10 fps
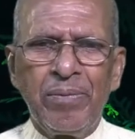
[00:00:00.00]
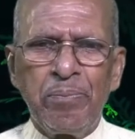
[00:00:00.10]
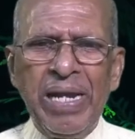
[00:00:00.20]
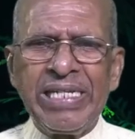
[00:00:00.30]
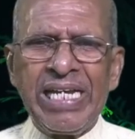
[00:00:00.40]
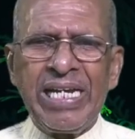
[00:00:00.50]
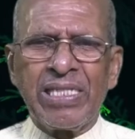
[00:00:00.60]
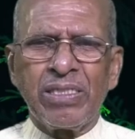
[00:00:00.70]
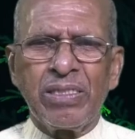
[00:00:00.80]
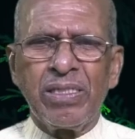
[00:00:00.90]
making
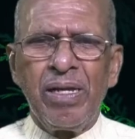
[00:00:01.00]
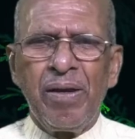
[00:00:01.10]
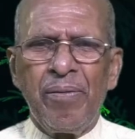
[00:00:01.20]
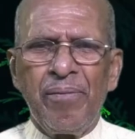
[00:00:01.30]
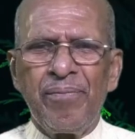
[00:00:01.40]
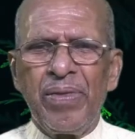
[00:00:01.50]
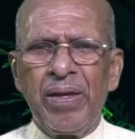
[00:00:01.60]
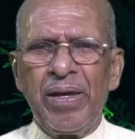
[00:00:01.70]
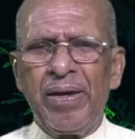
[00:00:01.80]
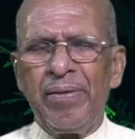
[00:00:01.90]
us
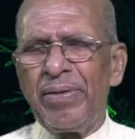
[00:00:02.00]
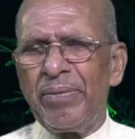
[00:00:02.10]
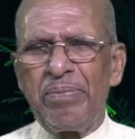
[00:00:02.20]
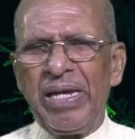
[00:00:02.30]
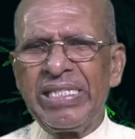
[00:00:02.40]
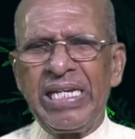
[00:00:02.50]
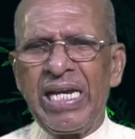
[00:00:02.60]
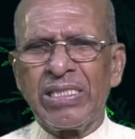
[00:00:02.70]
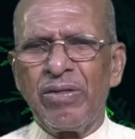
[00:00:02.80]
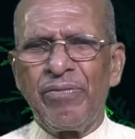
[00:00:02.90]

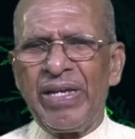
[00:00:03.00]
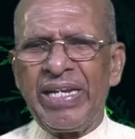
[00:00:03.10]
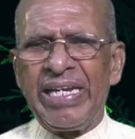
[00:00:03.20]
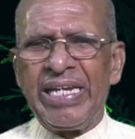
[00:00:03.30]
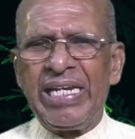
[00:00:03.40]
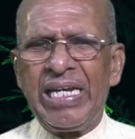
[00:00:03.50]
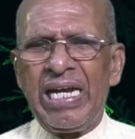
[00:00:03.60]
very,